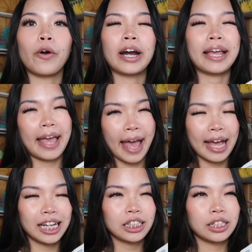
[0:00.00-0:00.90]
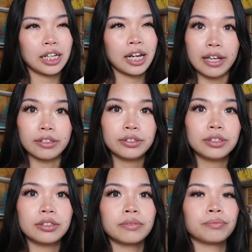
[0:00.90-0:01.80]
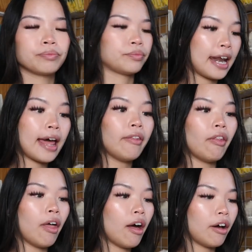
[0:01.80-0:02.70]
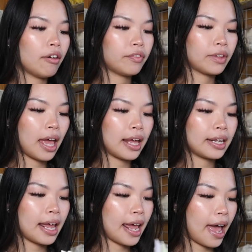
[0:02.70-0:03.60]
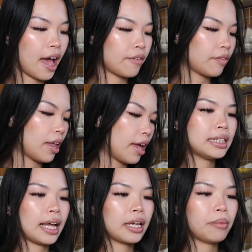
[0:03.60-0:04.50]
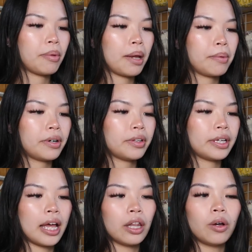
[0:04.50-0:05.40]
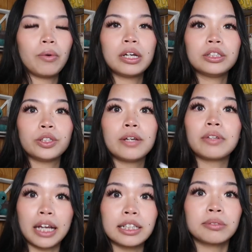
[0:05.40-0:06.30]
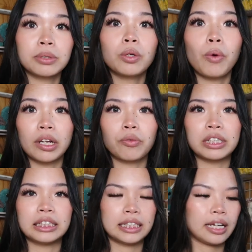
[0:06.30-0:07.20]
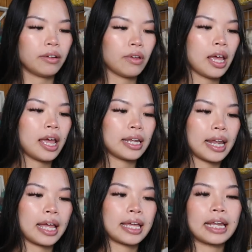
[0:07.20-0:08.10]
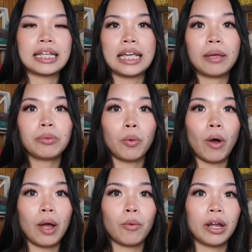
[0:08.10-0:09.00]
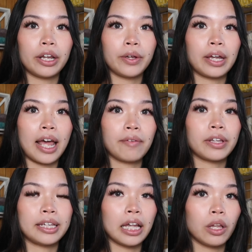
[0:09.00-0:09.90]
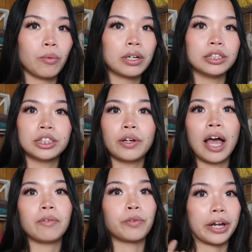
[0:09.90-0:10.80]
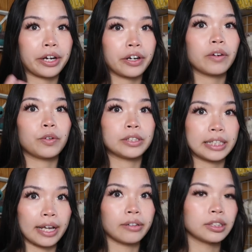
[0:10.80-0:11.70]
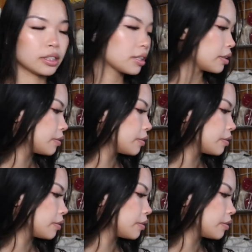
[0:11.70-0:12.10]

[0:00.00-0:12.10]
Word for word: for cash sales. And I love that they have the second paper, the yellow one. So if the customer wants a receipt, they can keep the white one and you can have the yellow one and still have record of your sales.